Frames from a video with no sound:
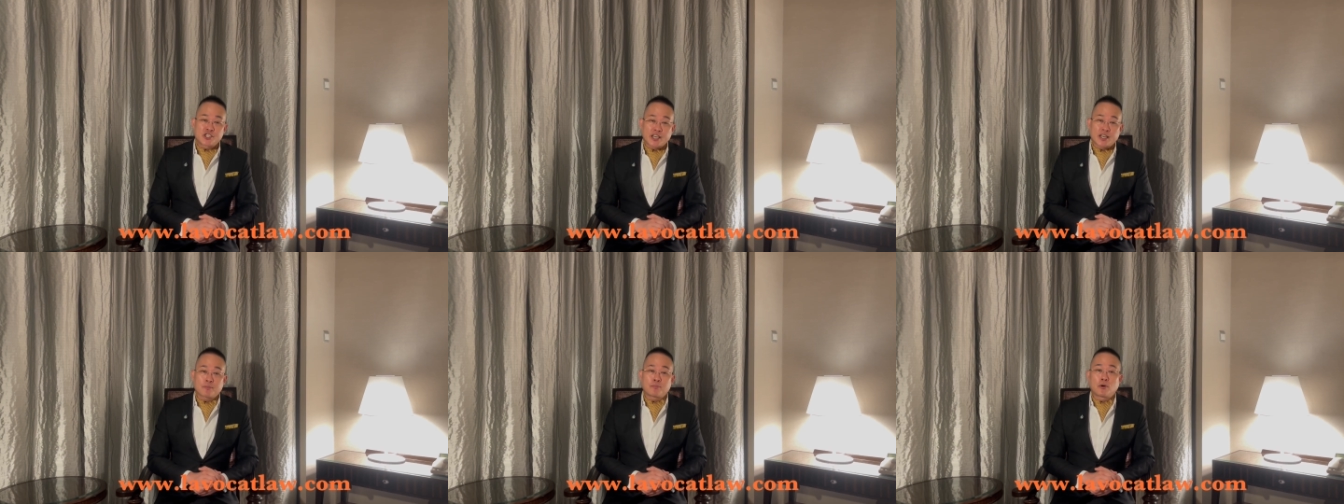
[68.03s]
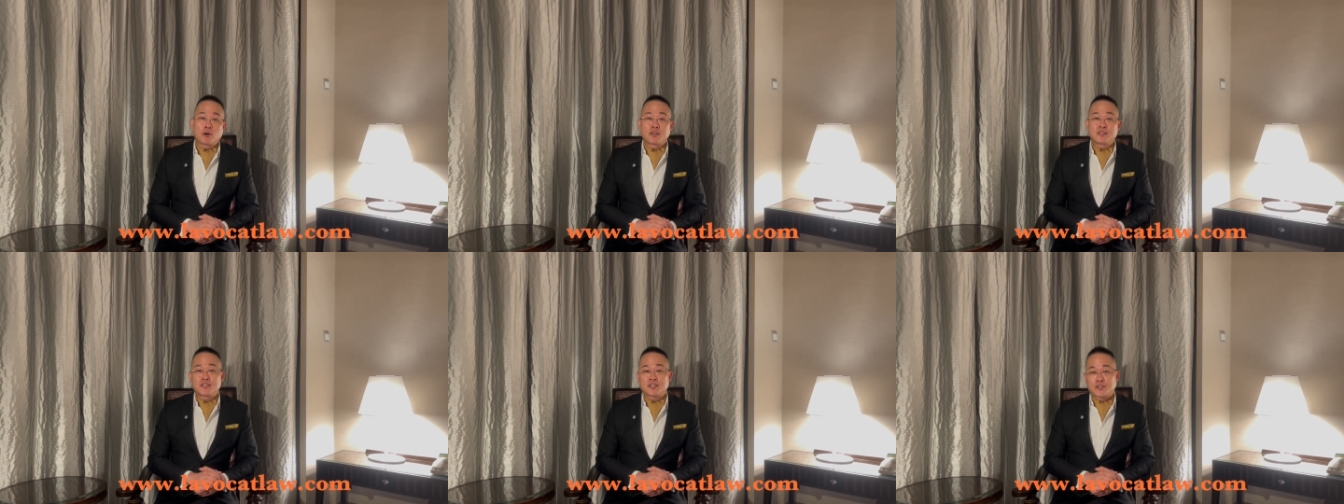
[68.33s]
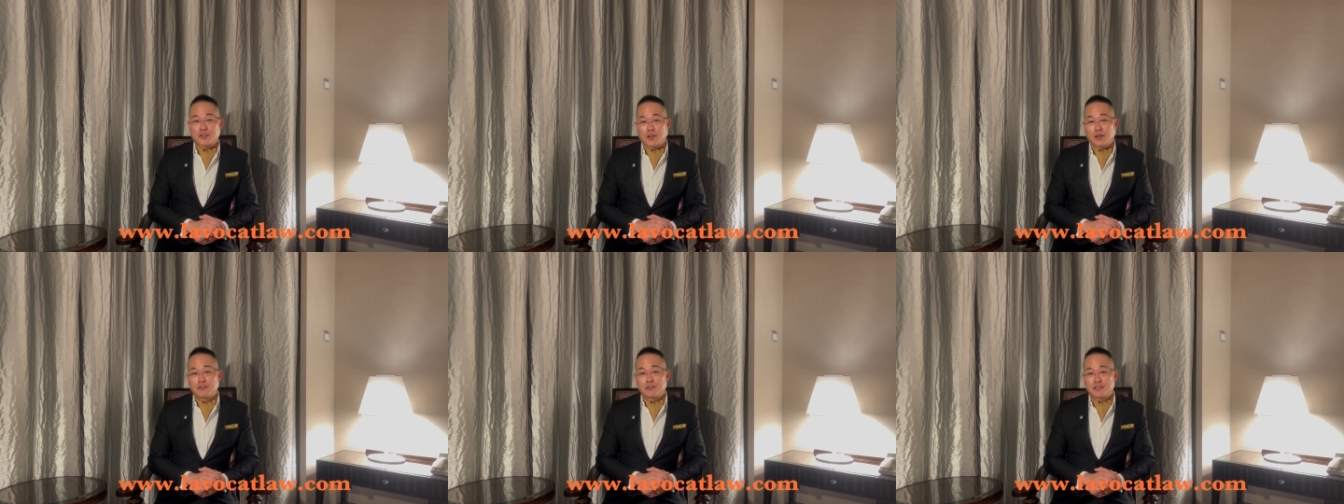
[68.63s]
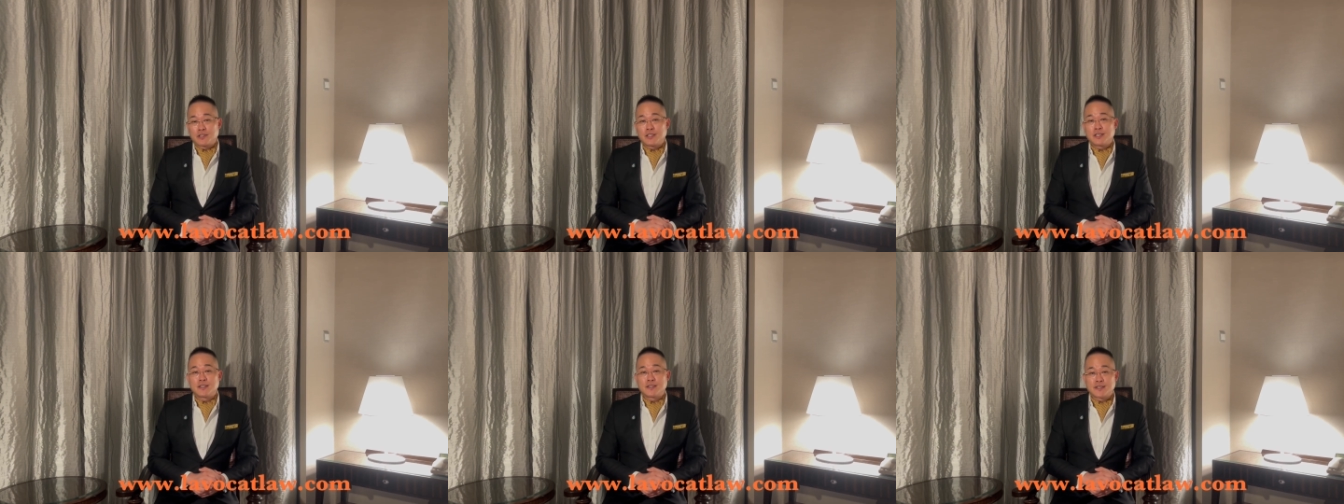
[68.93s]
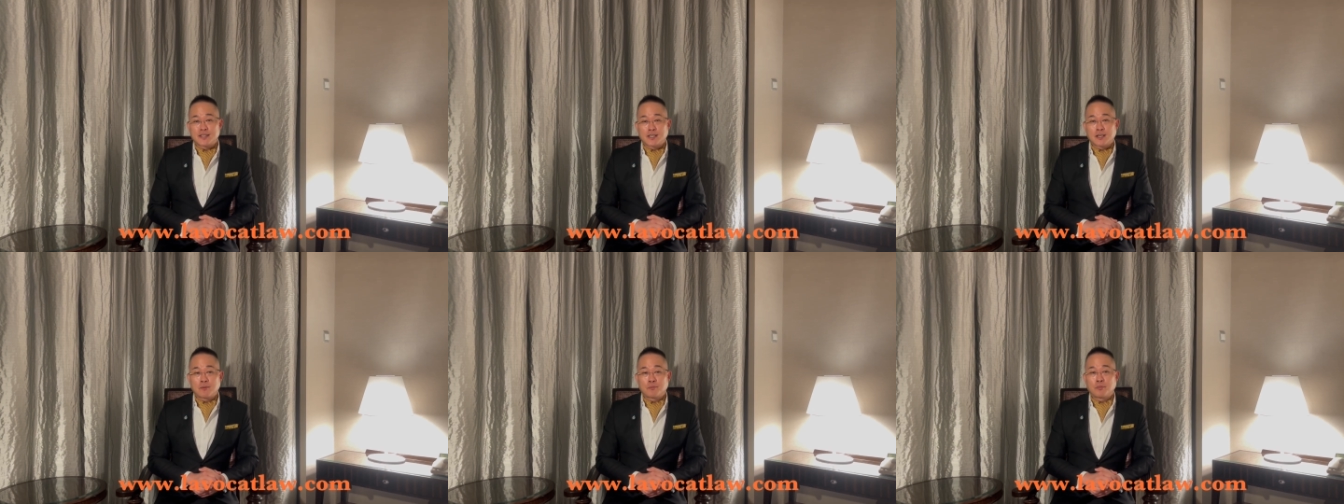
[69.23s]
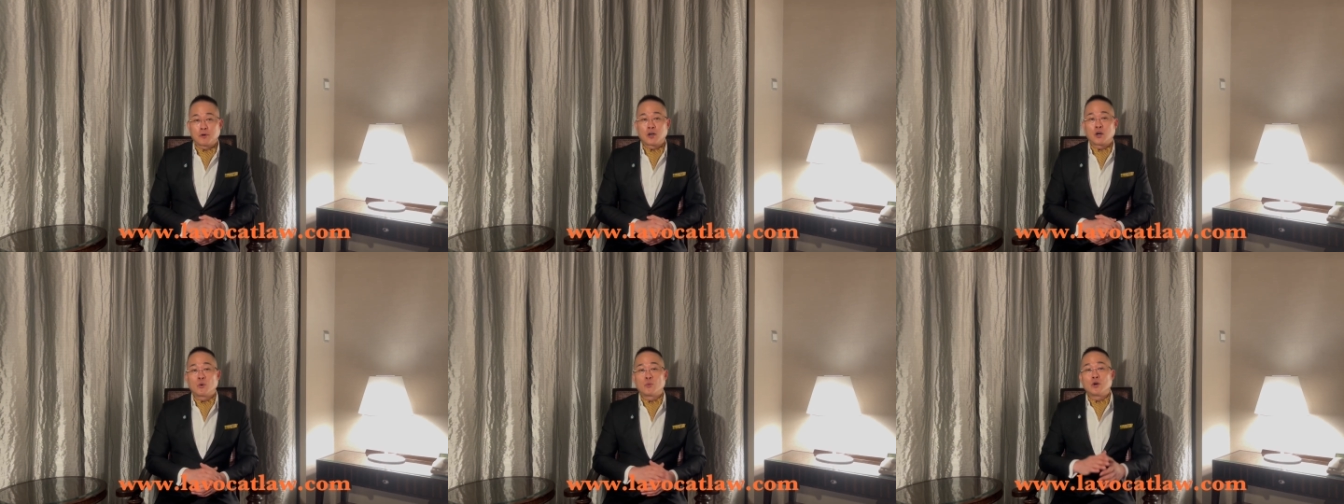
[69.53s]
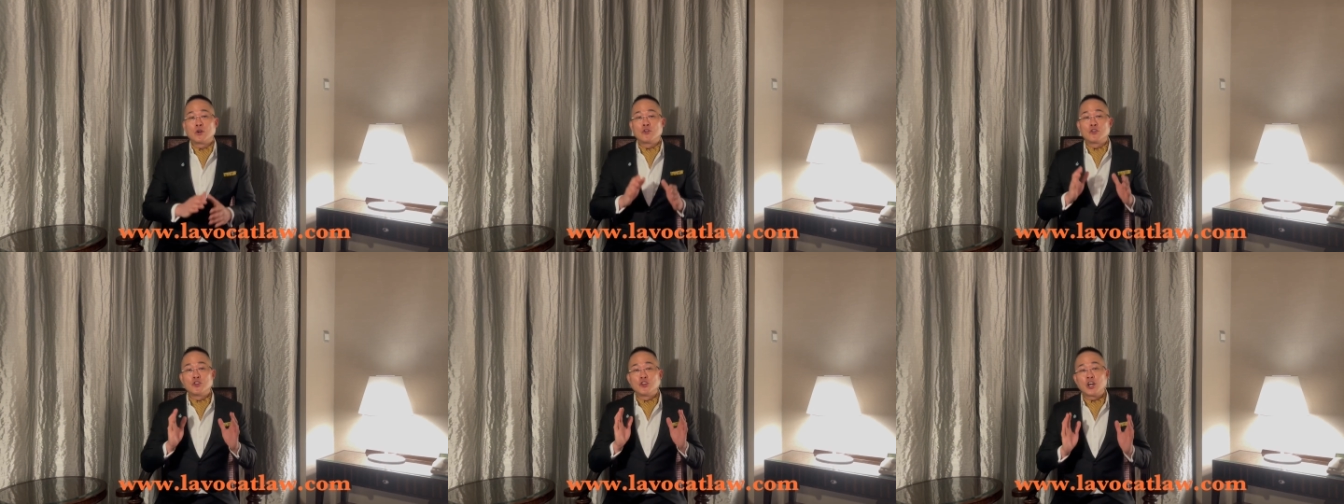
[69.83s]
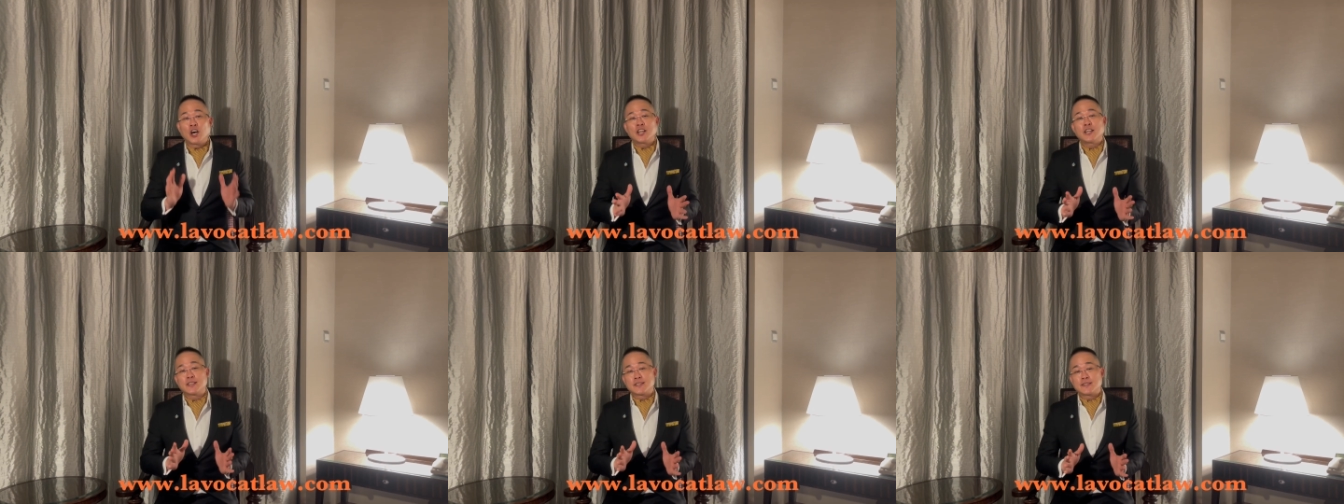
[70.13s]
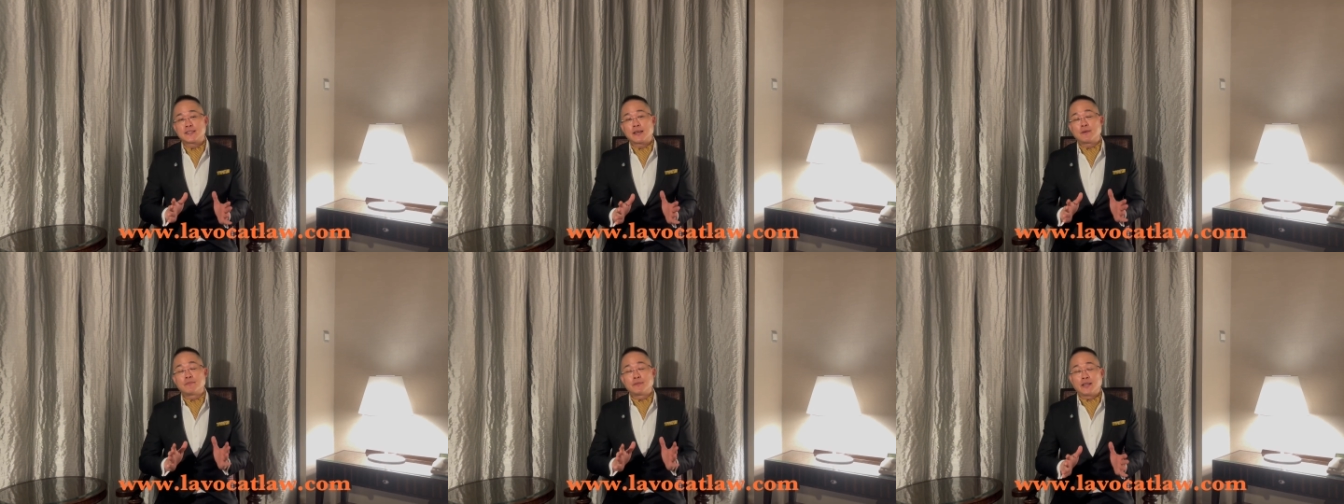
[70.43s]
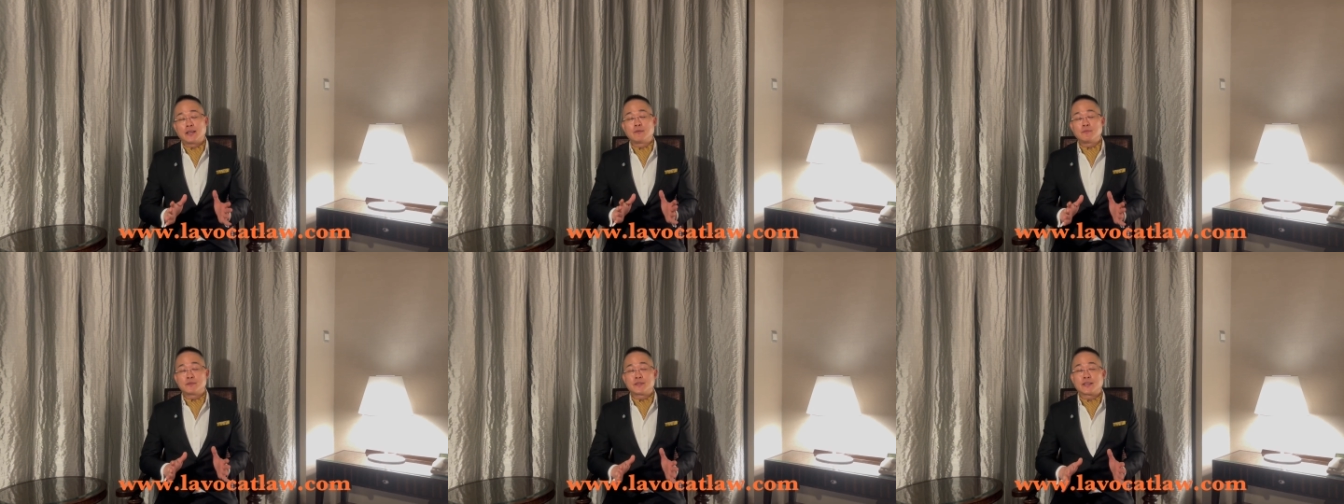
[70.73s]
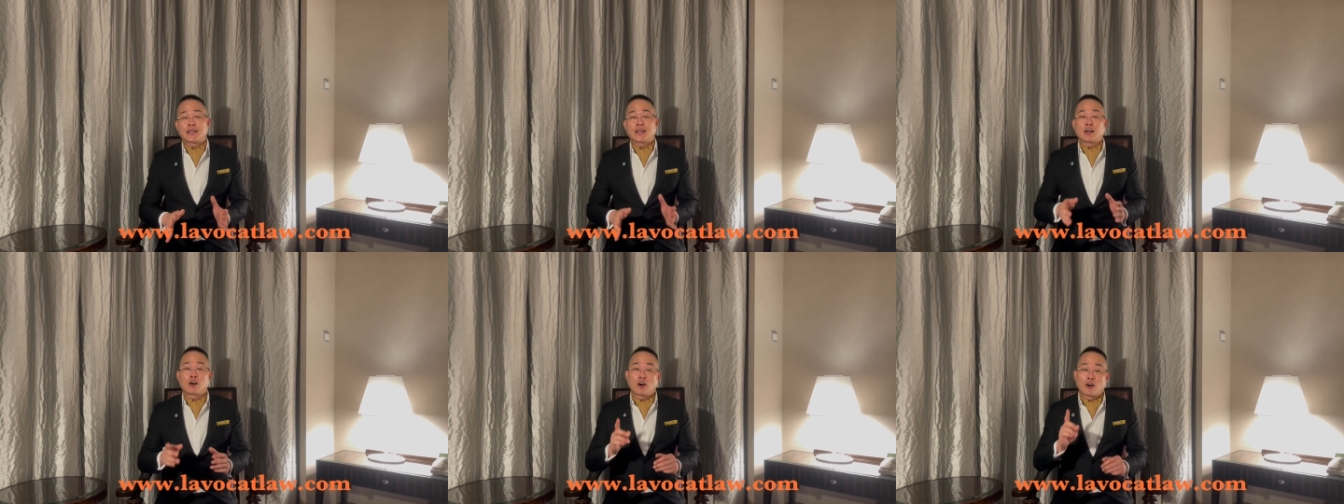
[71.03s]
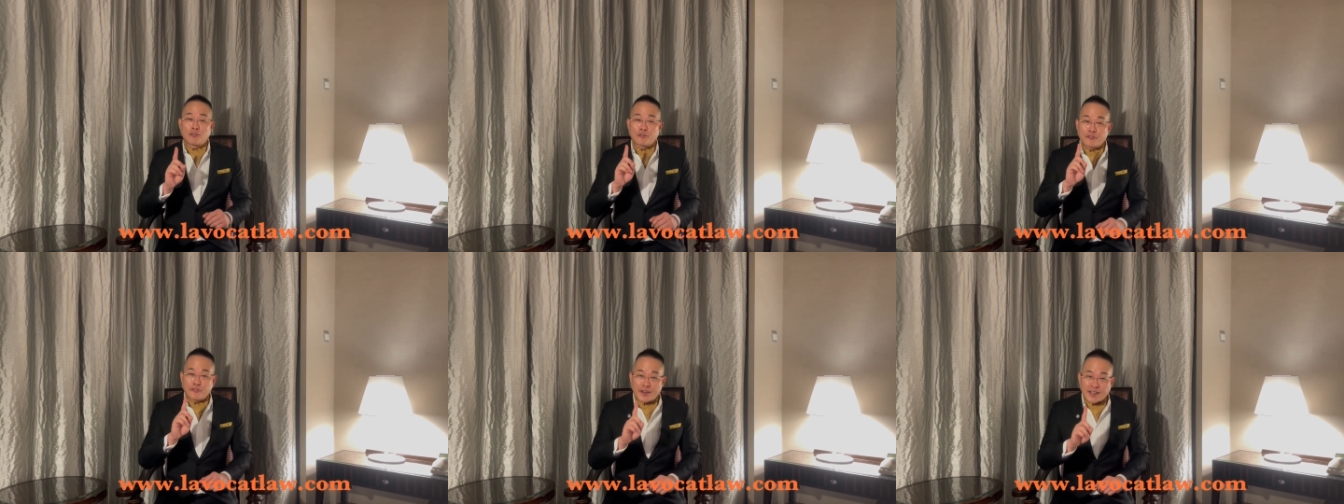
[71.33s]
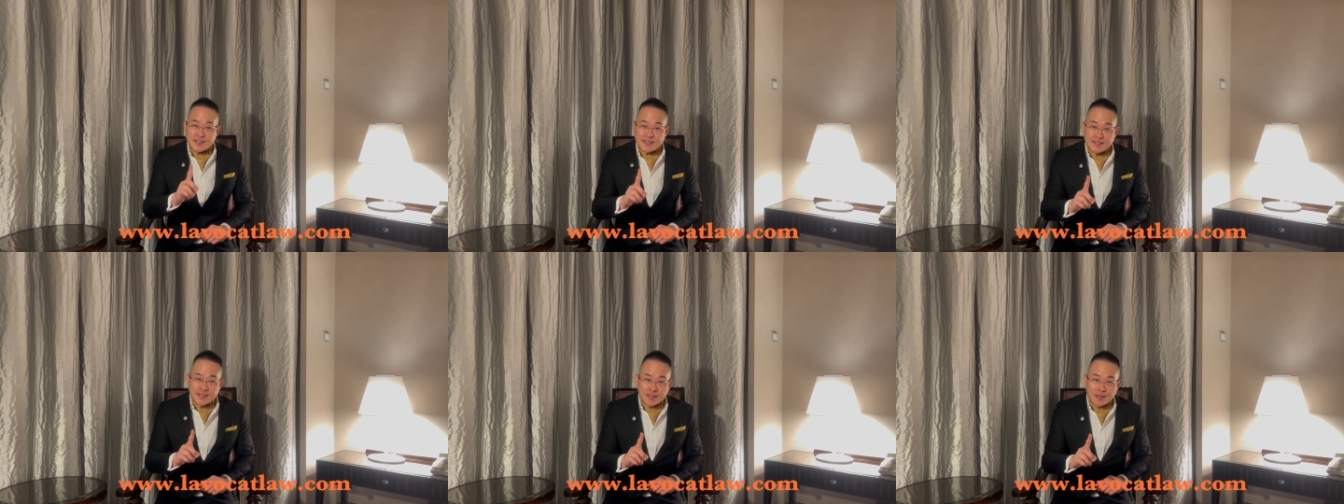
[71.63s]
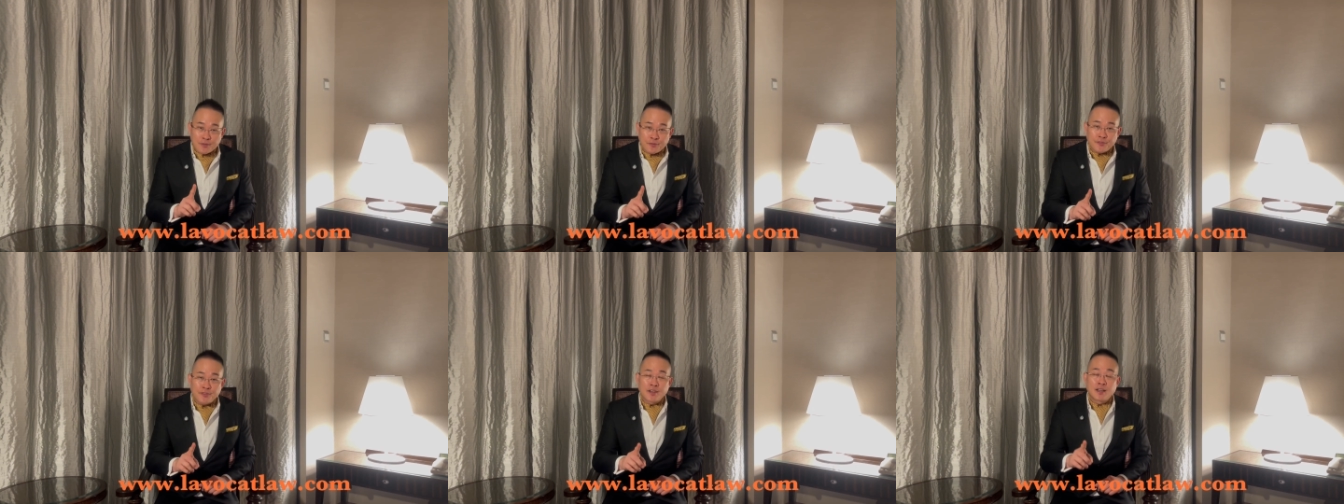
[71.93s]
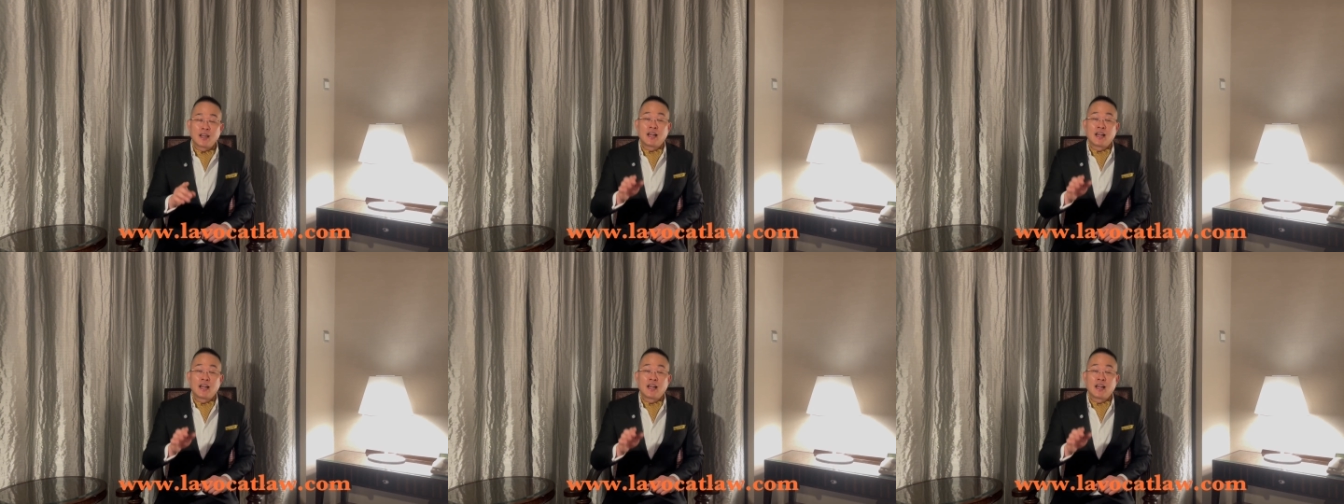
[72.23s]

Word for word: Checkpoints Authority in Singapore will not accept names that are offensive,